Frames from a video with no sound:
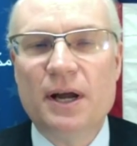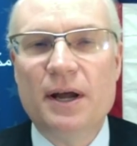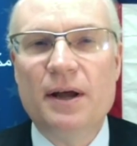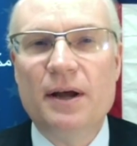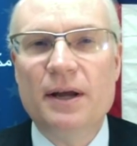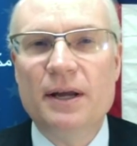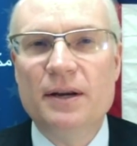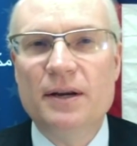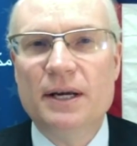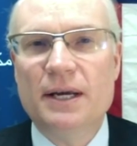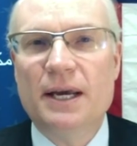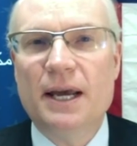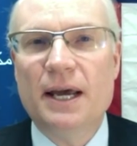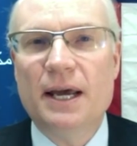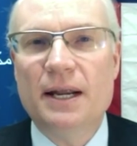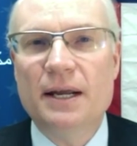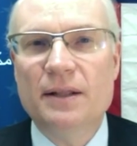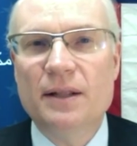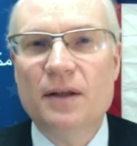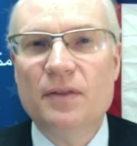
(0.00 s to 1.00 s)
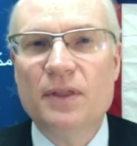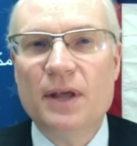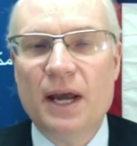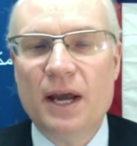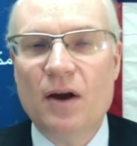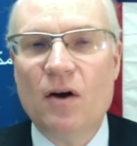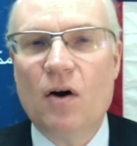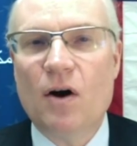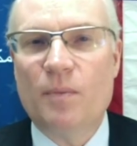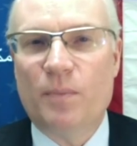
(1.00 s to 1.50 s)
uh, indicating that they
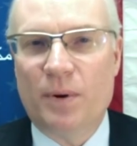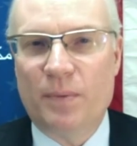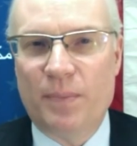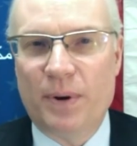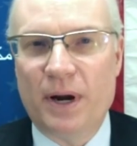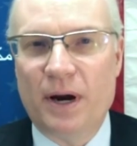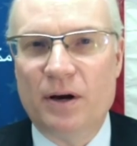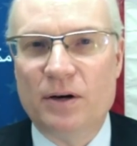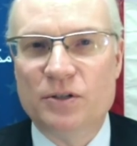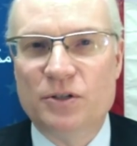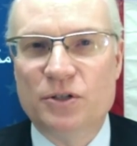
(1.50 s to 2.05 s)
are prepared